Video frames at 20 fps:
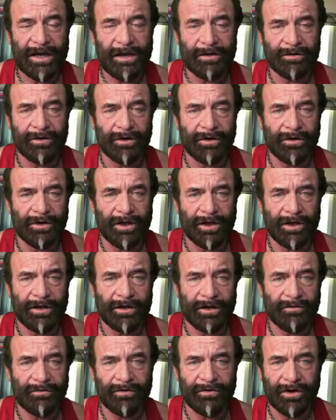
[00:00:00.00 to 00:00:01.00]
out there that
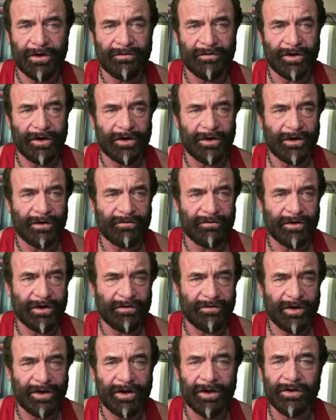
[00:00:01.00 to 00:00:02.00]
if for every if for
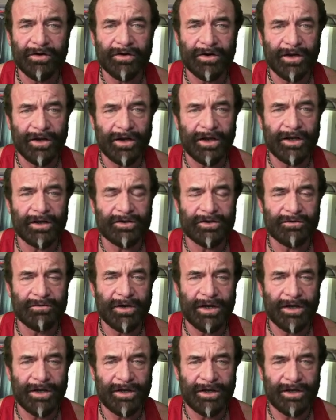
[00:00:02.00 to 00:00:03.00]
every 100 hits you
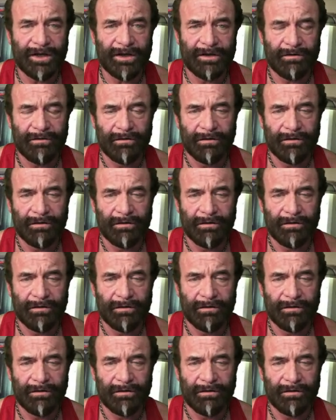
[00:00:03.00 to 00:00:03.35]
might get